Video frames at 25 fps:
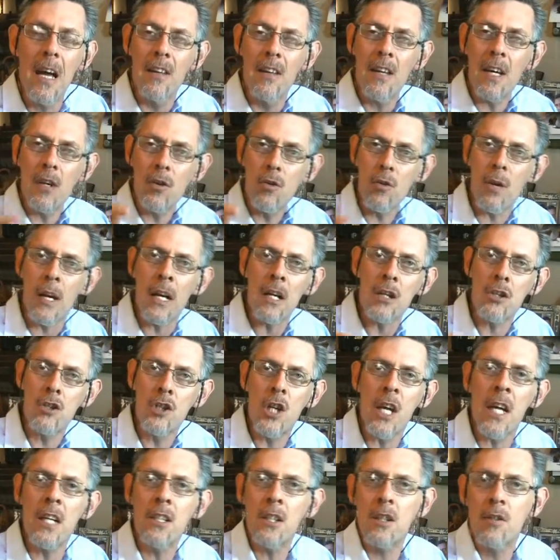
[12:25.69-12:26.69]
that raised
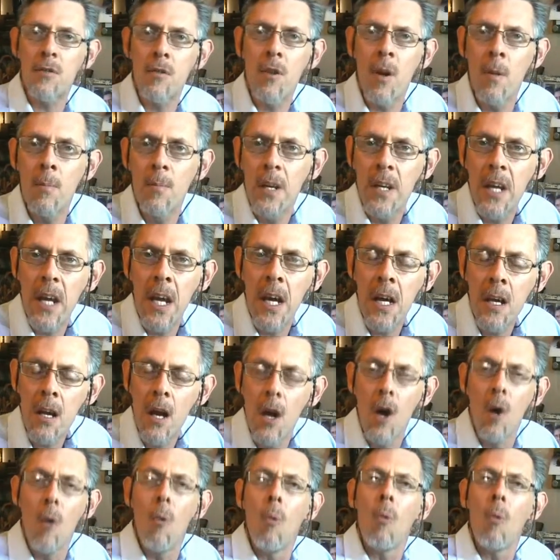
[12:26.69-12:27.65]
Jesus from the dead,